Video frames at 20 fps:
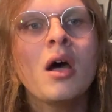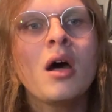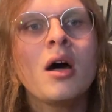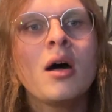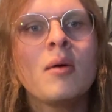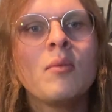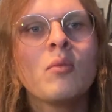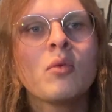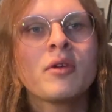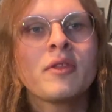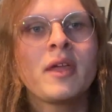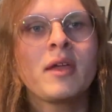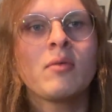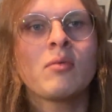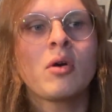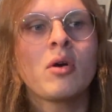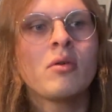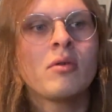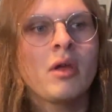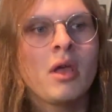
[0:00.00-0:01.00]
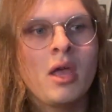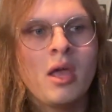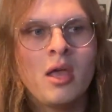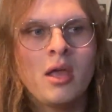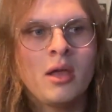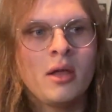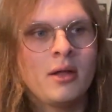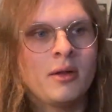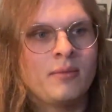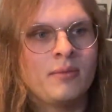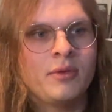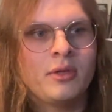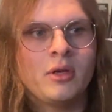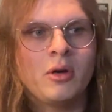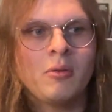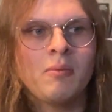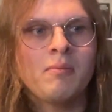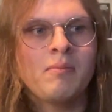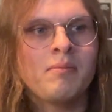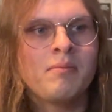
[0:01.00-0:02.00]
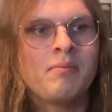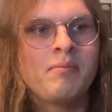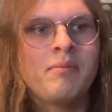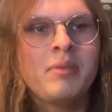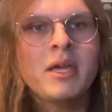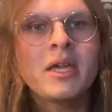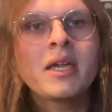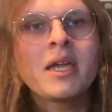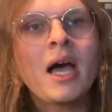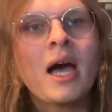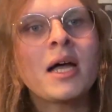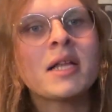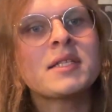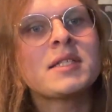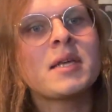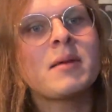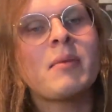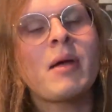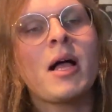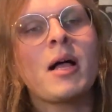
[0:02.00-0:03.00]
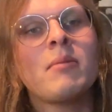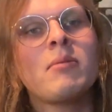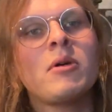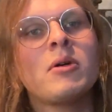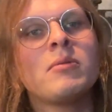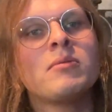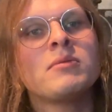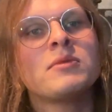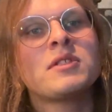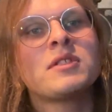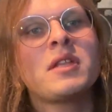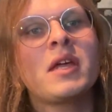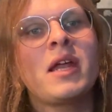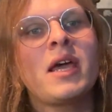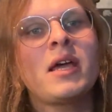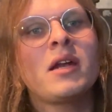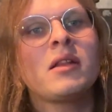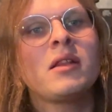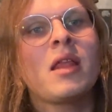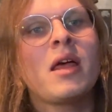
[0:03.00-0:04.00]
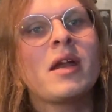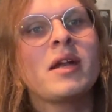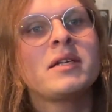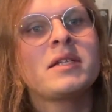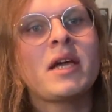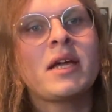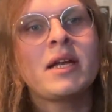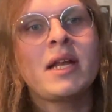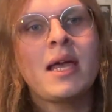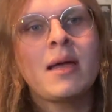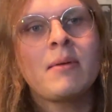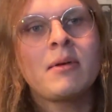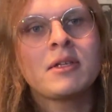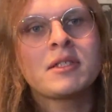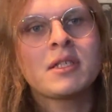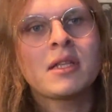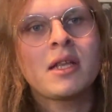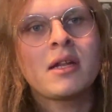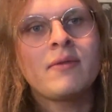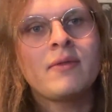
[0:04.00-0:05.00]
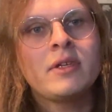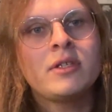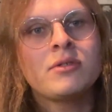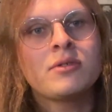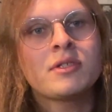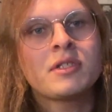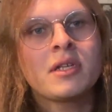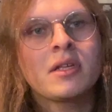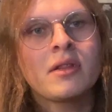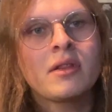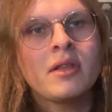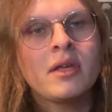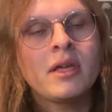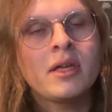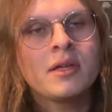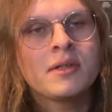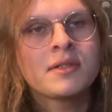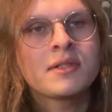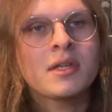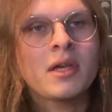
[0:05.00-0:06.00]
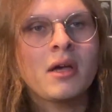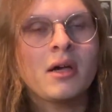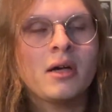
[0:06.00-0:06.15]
where they wrote, big concept albums that had a lot of dynamics, a lot of interesting things,